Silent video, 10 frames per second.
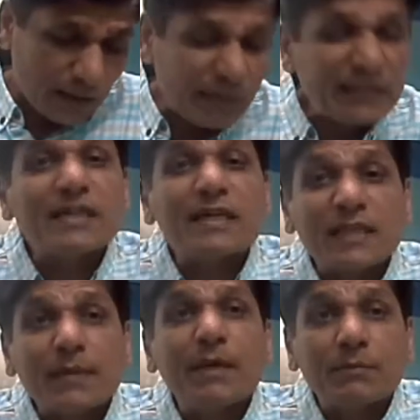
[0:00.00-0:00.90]
budget
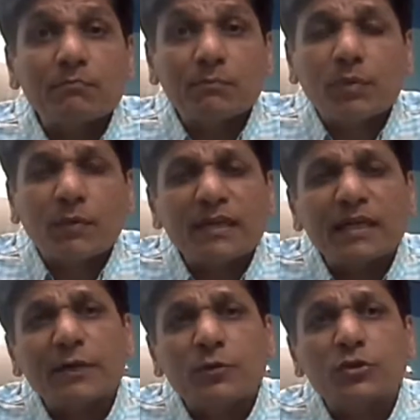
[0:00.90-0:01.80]
itself, and probably
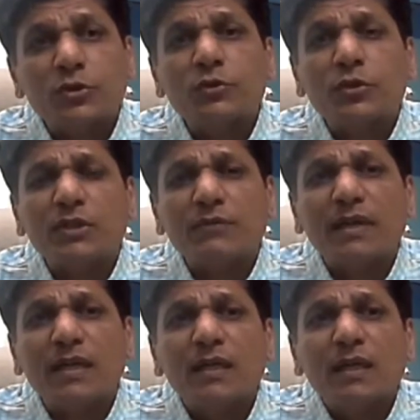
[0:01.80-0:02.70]
led to a situation
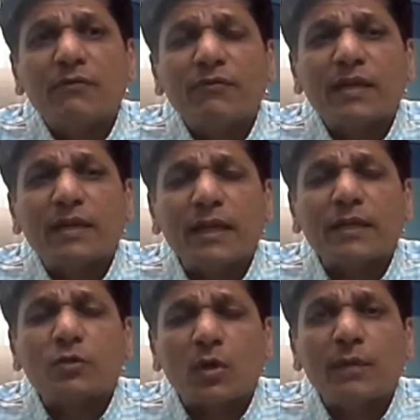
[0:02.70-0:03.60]
where Eric
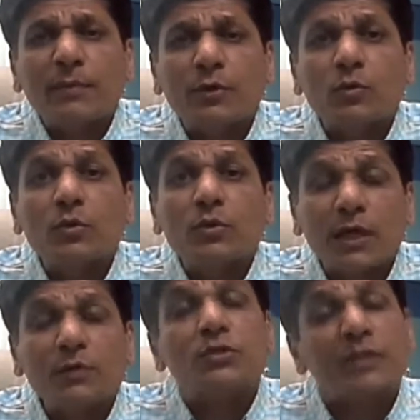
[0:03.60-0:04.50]
Solheim had
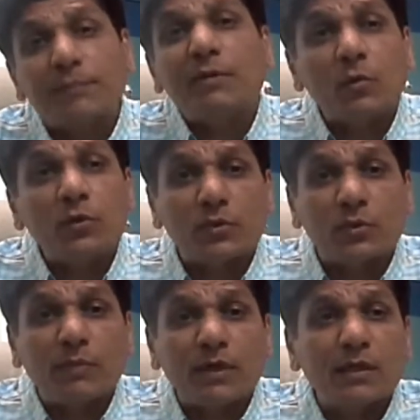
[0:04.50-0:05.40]
to step down,
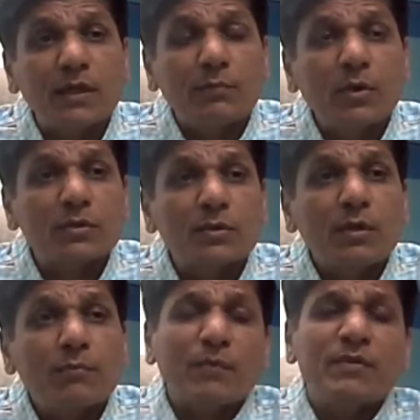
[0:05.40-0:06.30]
but because
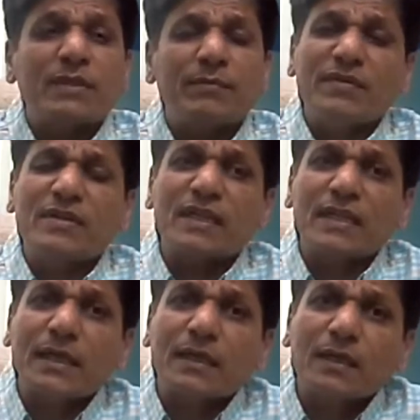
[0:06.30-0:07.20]
probably somebody will say
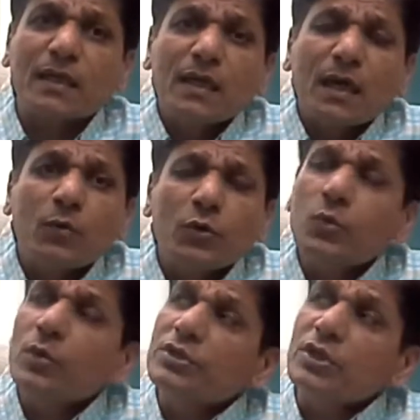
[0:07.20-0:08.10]
that how do
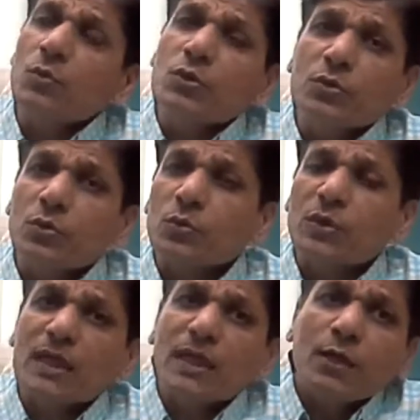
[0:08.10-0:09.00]
you reach out, to
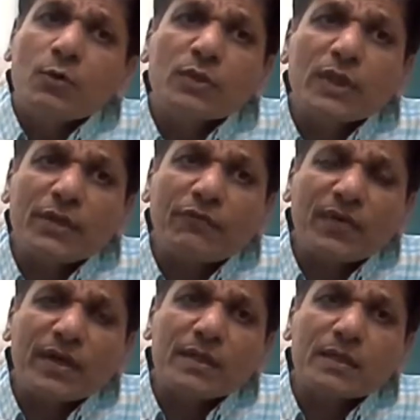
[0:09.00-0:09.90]
the
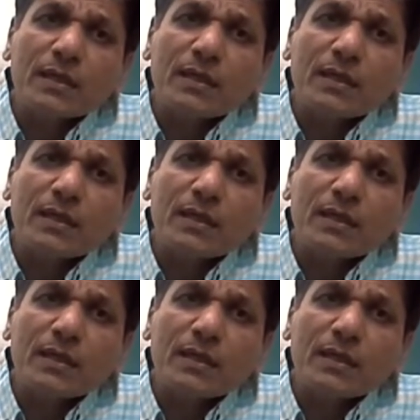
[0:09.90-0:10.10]
different